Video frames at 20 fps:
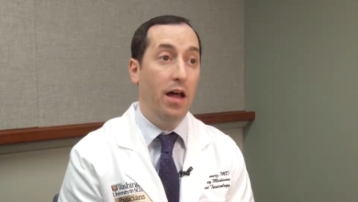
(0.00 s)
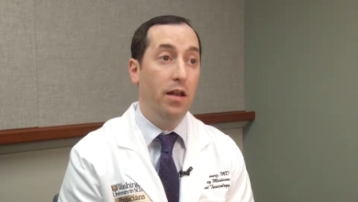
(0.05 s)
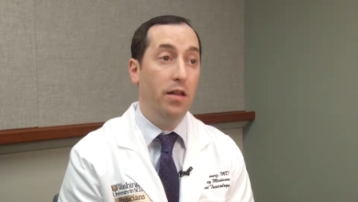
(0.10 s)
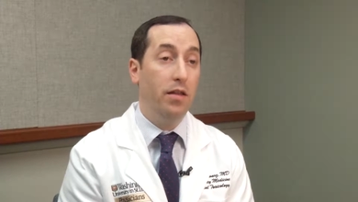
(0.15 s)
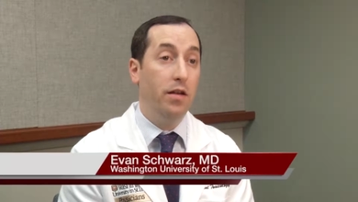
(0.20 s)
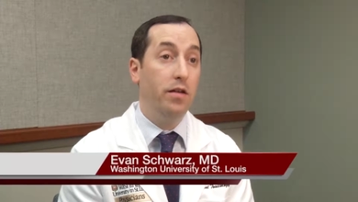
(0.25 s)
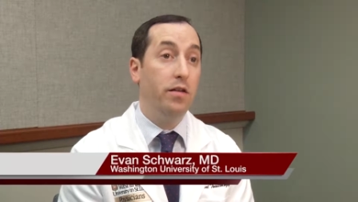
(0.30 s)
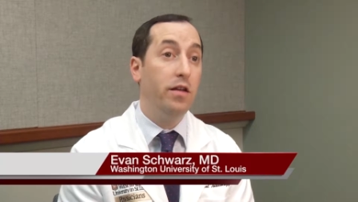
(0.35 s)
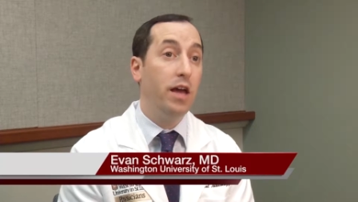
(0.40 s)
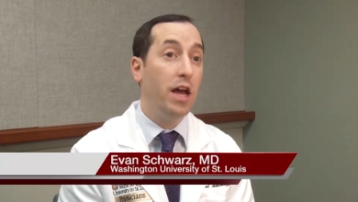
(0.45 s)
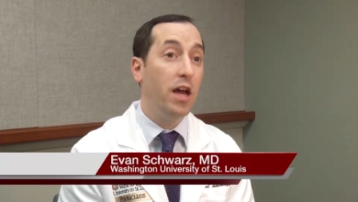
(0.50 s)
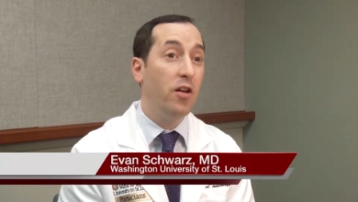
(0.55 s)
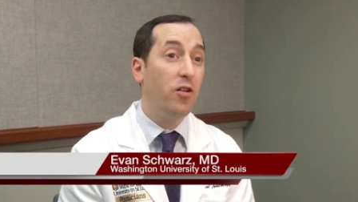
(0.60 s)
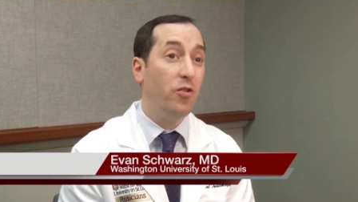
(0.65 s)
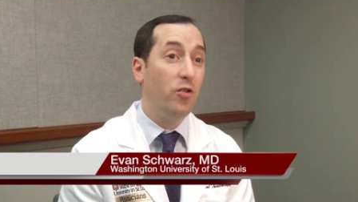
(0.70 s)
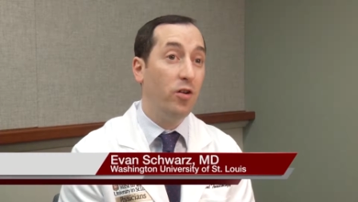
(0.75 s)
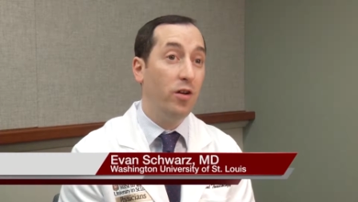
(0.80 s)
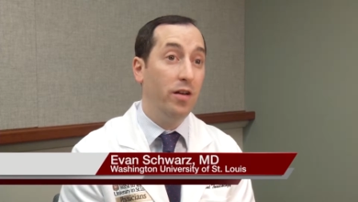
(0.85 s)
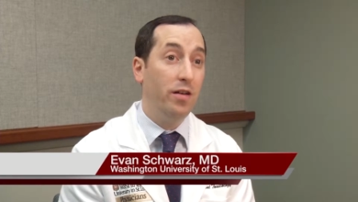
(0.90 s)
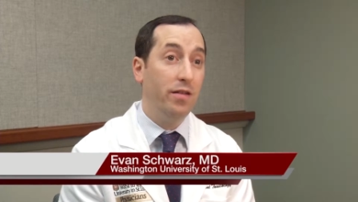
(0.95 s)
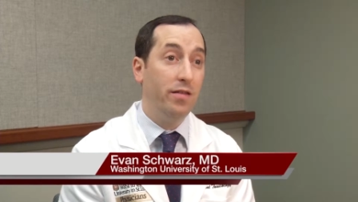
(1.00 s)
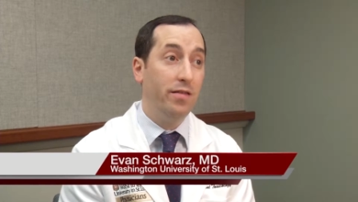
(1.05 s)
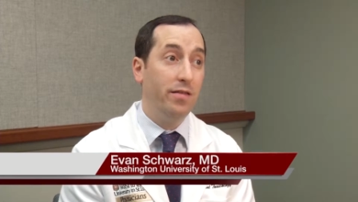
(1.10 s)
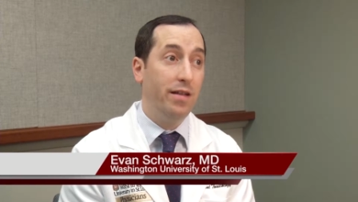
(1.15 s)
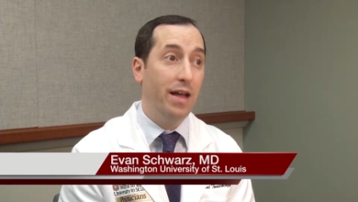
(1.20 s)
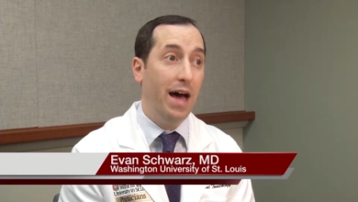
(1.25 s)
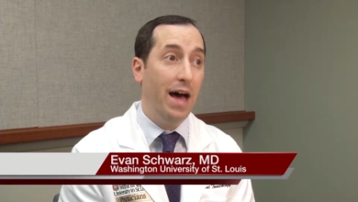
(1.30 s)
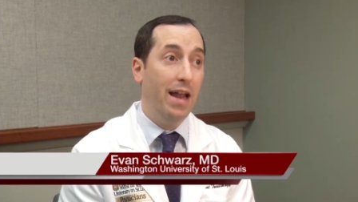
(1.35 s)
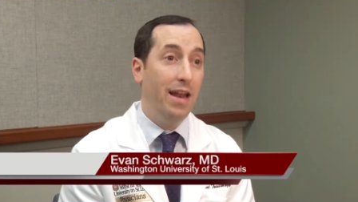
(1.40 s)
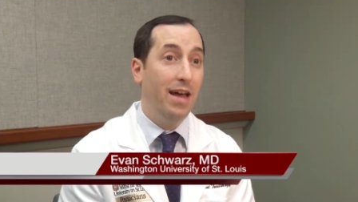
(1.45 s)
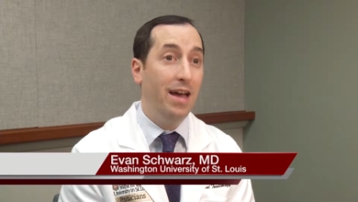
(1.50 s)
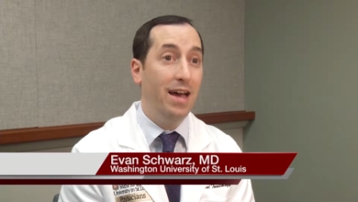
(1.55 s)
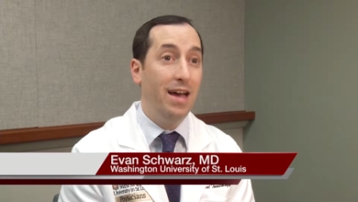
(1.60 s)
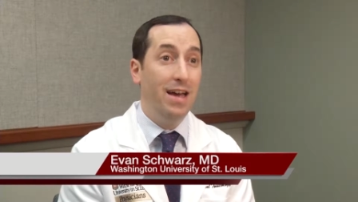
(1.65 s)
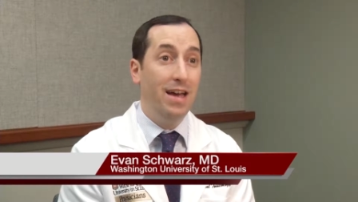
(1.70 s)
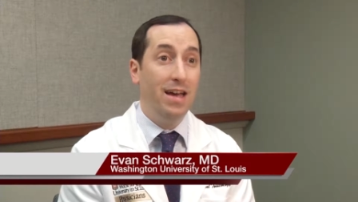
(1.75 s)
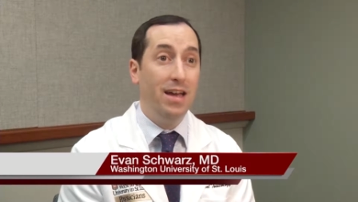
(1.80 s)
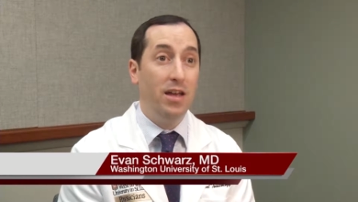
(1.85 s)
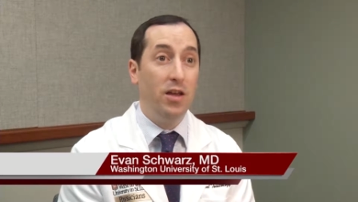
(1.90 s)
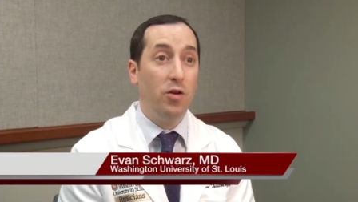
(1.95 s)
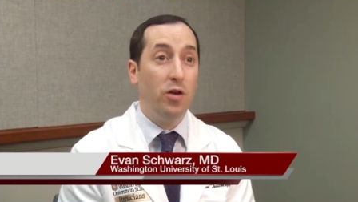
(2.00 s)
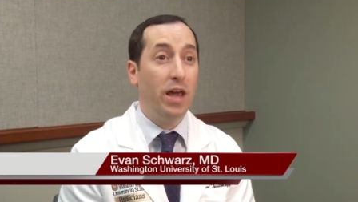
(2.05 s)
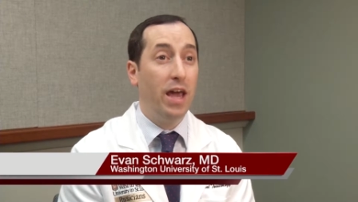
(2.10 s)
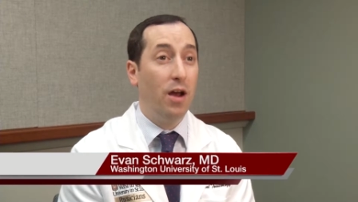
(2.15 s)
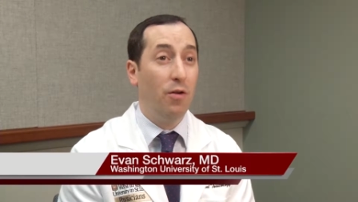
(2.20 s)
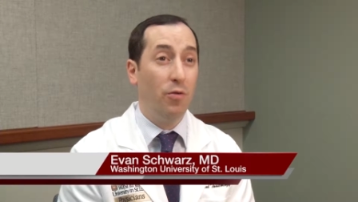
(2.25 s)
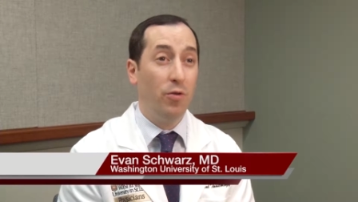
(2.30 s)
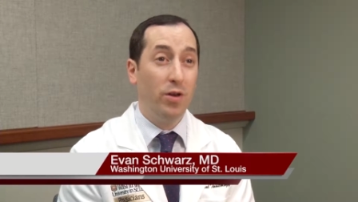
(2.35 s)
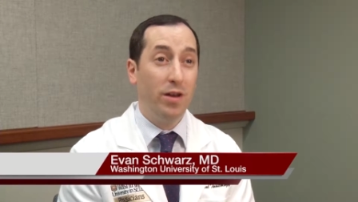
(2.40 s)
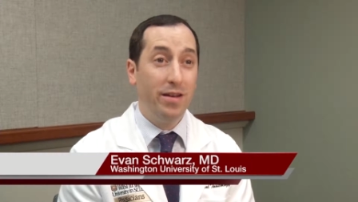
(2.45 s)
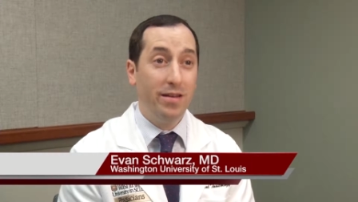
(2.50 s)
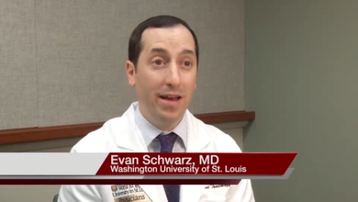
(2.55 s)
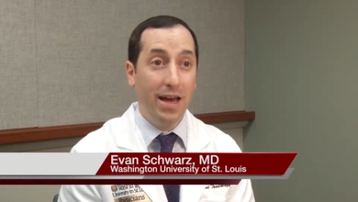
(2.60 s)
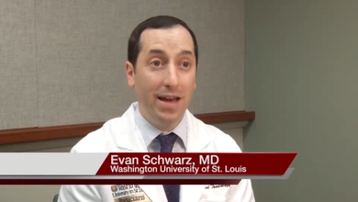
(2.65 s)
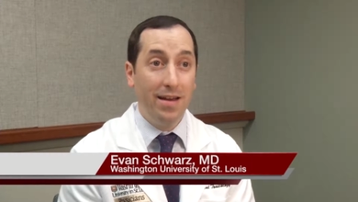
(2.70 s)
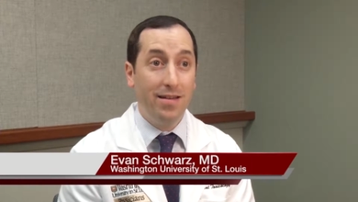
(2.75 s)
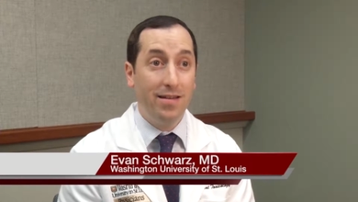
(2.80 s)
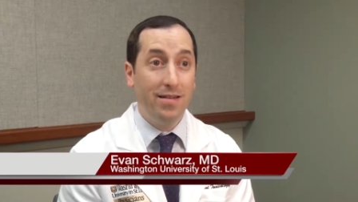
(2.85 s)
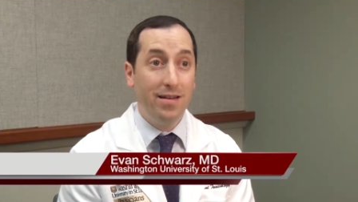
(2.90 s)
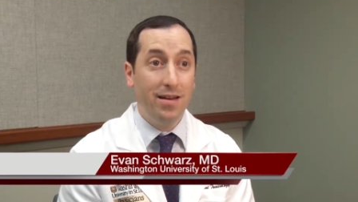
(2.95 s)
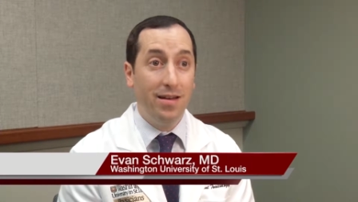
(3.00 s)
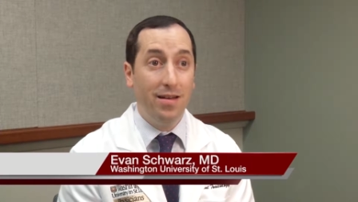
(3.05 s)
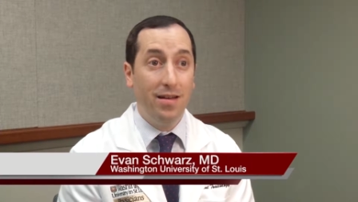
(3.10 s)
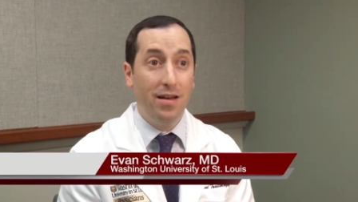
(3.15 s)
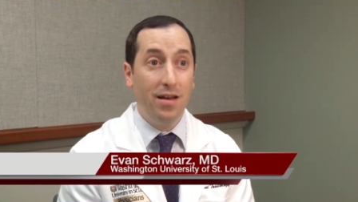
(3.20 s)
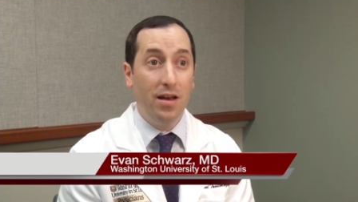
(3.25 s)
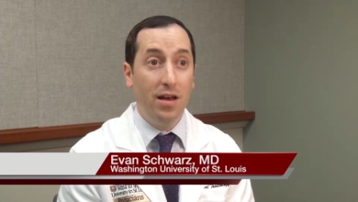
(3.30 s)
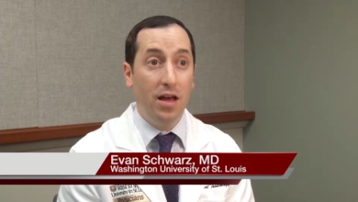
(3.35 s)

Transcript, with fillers: And the danger is that you can't really taste it.